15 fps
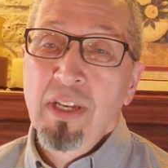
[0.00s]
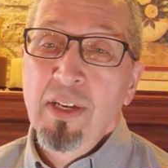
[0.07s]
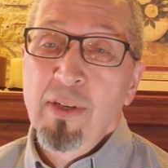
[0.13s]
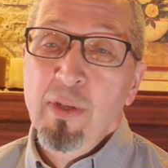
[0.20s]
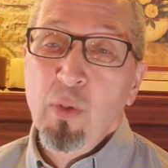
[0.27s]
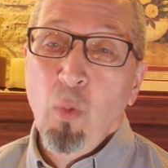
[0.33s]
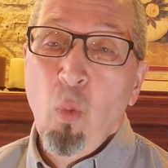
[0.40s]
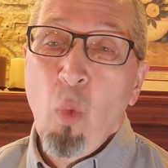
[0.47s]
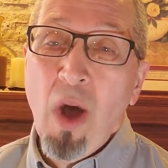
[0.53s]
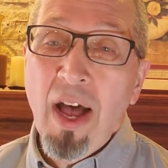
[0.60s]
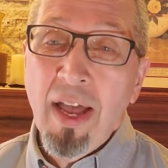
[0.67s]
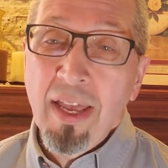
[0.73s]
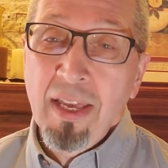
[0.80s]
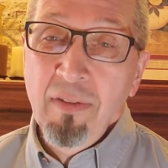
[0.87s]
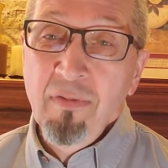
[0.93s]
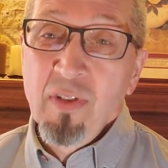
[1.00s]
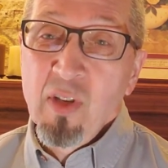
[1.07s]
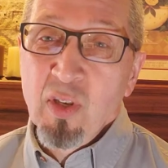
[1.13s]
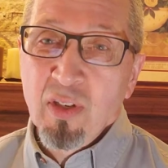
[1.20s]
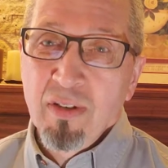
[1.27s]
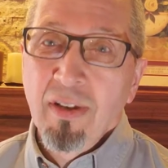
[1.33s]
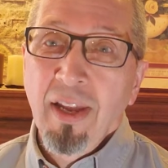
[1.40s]
his
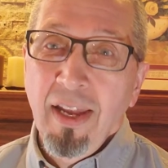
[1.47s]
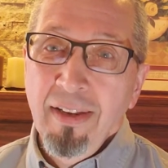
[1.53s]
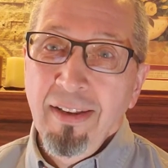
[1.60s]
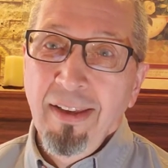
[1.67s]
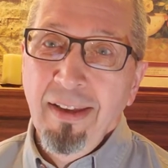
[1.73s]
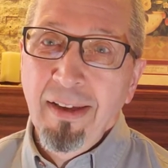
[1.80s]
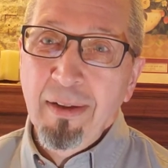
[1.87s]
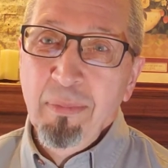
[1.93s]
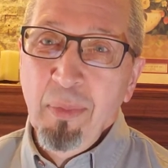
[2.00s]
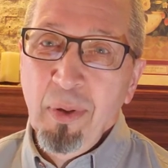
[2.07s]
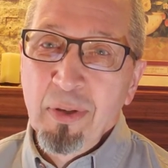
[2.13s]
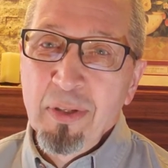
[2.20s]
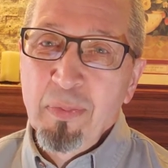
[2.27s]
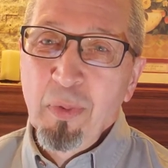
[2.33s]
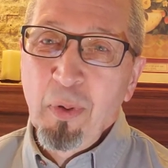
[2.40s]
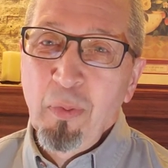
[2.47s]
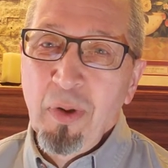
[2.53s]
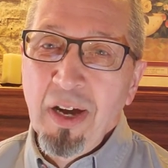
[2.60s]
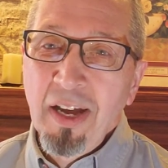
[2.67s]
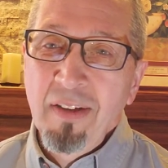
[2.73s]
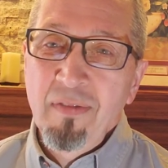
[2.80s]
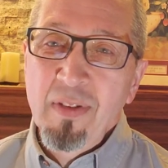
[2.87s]
wives, and he had multiple
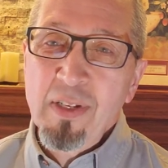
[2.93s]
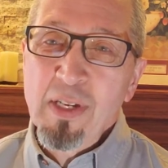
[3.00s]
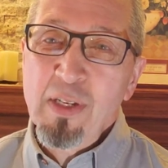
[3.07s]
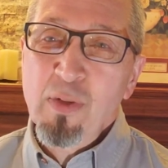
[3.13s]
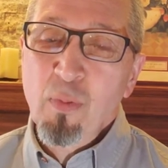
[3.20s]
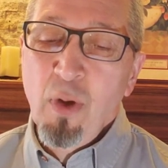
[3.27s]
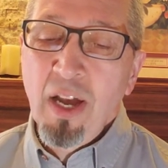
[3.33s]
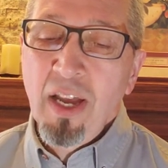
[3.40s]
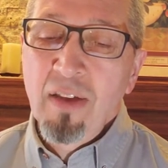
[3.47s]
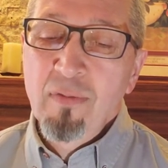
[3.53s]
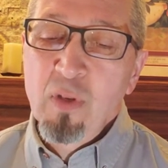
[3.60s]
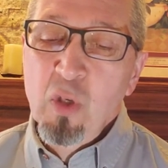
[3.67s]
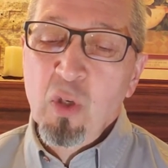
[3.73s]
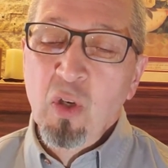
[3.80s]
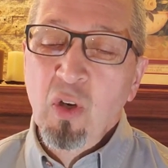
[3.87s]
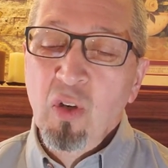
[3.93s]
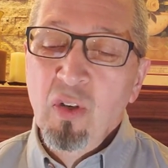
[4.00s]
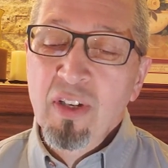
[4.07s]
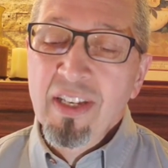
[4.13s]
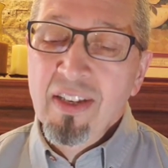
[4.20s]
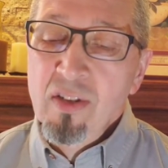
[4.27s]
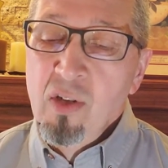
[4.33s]
wives, his wives
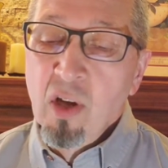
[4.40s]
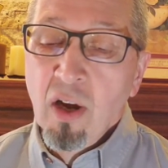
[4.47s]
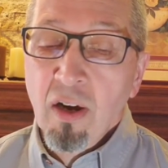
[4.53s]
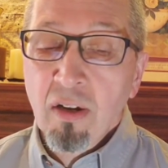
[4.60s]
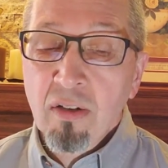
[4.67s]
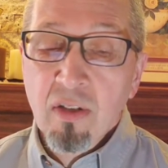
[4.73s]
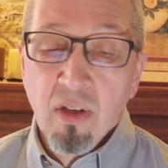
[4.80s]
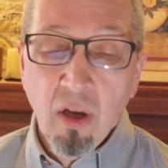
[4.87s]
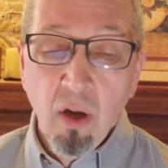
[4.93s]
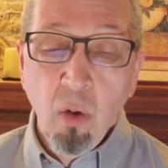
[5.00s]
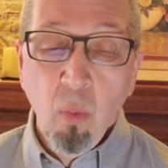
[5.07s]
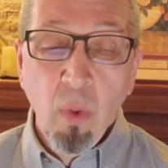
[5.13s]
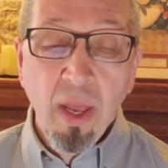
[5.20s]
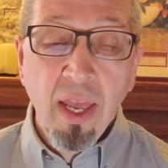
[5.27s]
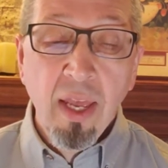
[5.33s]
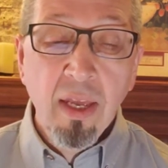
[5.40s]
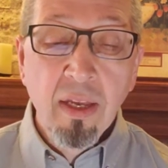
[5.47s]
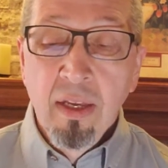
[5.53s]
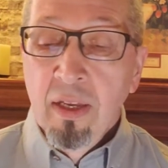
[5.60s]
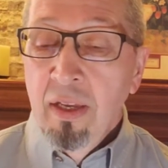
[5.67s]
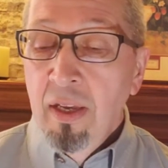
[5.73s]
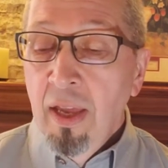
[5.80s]
turned his heart away
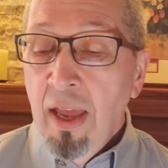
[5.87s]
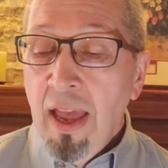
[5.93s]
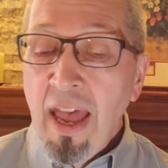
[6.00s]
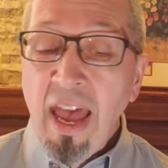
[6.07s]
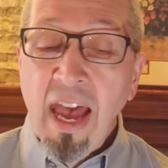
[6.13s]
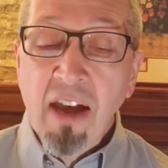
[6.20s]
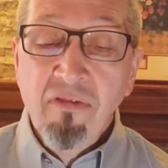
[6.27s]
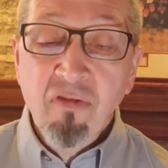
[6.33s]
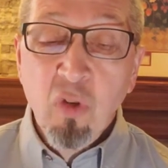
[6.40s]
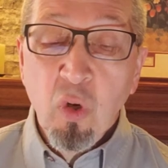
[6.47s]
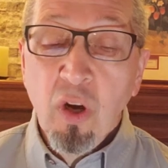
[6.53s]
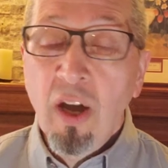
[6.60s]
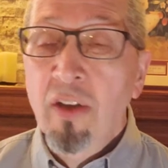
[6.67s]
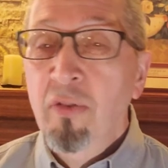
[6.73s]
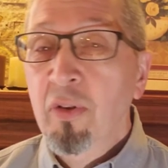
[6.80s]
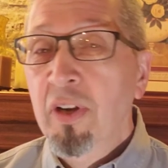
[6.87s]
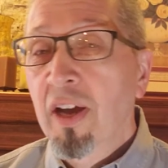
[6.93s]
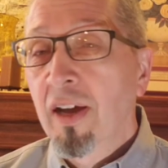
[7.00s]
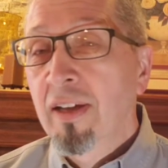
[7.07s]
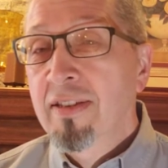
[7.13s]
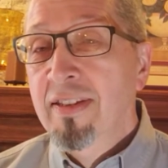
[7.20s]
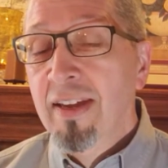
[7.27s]
after other
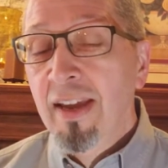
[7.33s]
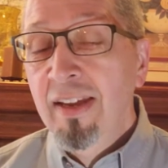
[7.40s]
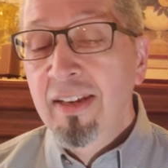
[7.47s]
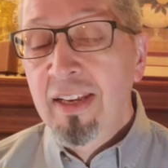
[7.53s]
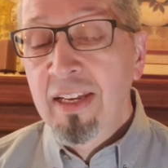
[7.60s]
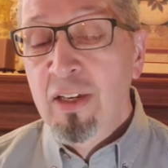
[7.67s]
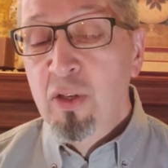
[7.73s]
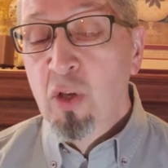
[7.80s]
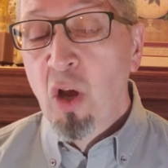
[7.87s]
gods, and his